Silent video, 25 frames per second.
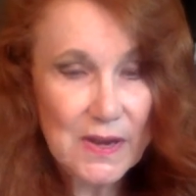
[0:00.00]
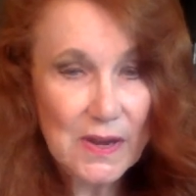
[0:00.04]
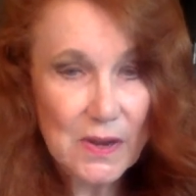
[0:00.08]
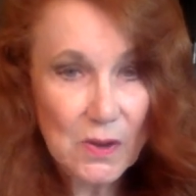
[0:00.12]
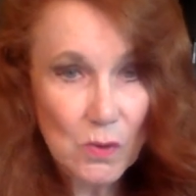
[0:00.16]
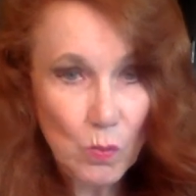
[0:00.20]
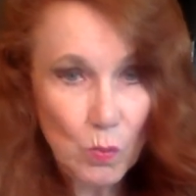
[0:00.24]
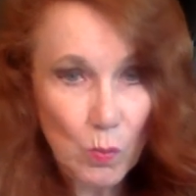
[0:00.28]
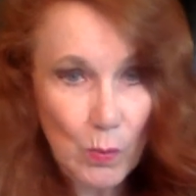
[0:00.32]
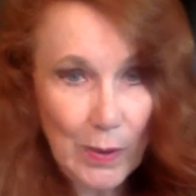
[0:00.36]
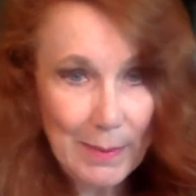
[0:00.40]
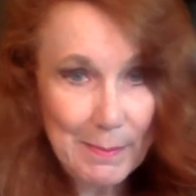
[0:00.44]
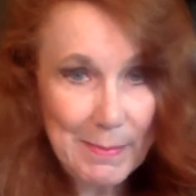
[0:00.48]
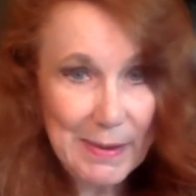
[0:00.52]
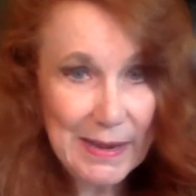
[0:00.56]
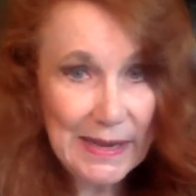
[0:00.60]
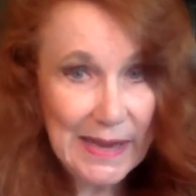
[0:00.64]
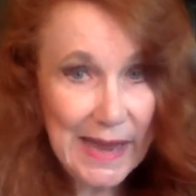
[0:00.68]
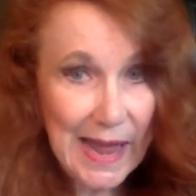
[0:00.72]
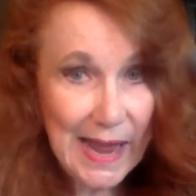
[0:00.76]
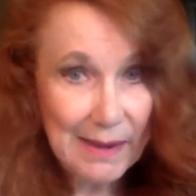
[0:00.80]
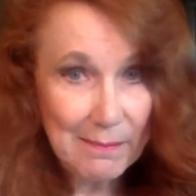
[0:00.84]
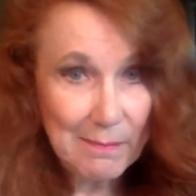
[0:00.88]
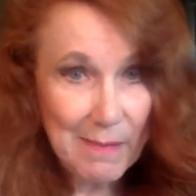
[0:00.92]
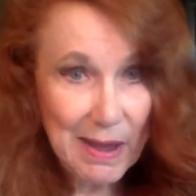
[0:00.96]
women
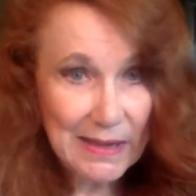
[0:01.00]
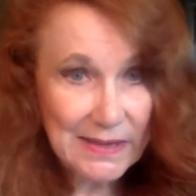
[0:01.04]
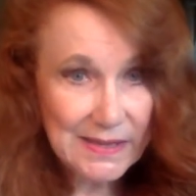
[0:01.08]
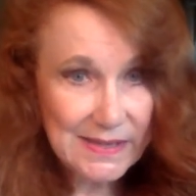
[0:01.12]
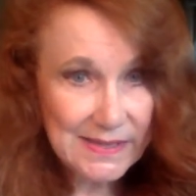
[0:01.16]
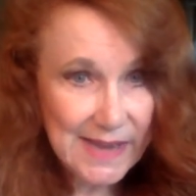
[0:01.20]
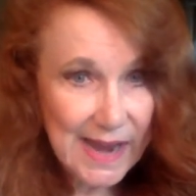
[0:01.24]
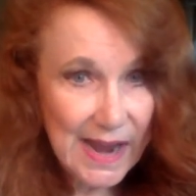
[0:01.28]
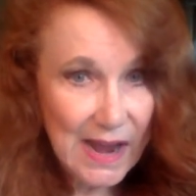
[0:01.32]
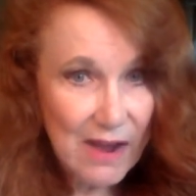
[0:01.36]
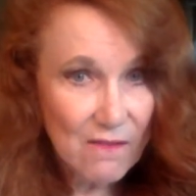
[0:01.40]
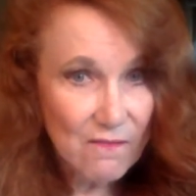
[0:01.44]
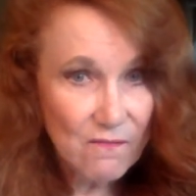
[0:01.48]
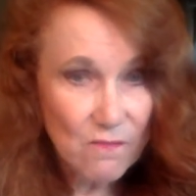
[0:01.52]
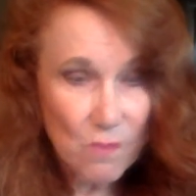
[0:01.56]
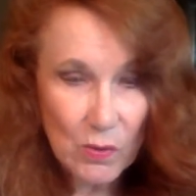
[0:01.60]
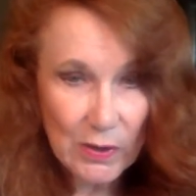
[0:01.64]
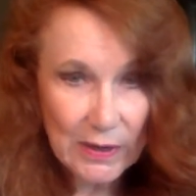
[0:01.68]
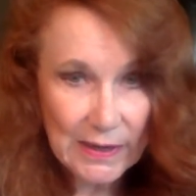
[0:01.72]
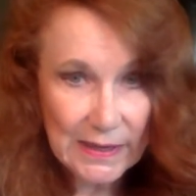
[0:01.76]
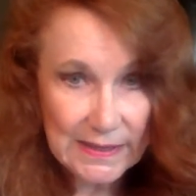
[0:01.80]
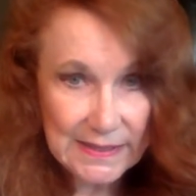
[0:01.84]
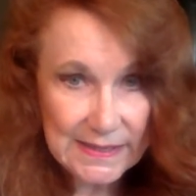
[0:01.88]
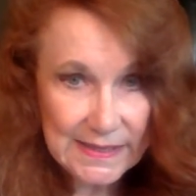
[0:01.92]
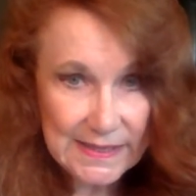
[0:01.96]
like myself were
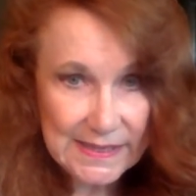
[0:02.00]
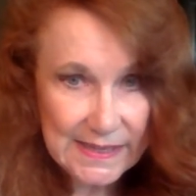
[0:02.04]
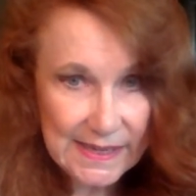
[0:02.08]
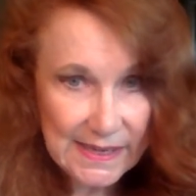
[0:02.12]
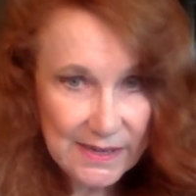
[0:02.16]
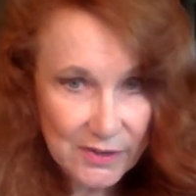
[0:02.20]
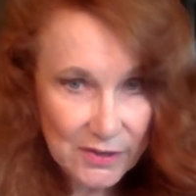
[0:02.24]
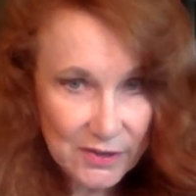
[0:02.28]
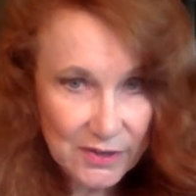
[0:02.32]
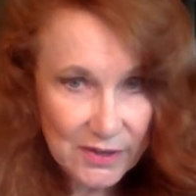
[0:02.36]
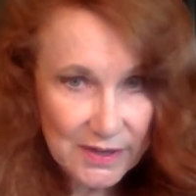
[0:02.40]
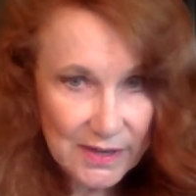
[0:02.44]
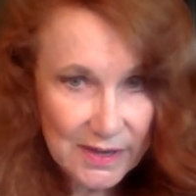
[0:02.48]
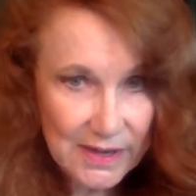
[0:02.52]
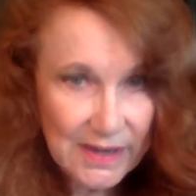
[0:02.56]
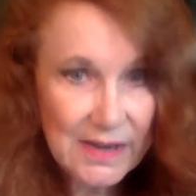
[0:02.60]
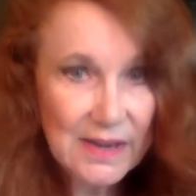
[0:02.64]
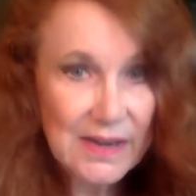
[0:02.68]
considered